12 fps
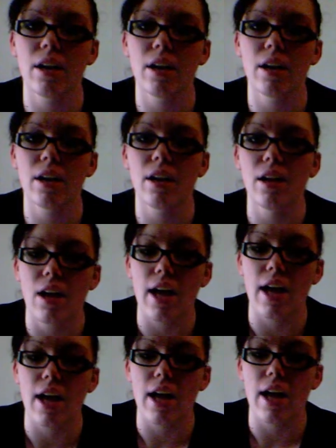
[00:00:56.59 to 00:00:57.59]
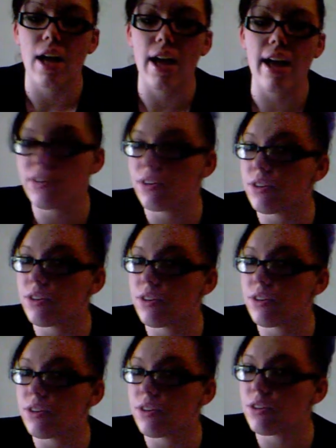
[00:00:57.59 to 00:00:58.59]
And for those of you who don't know what
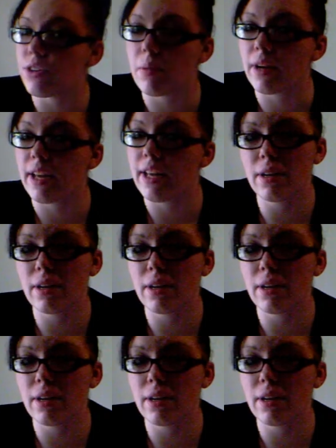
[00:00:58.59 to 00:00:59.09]
Tumblr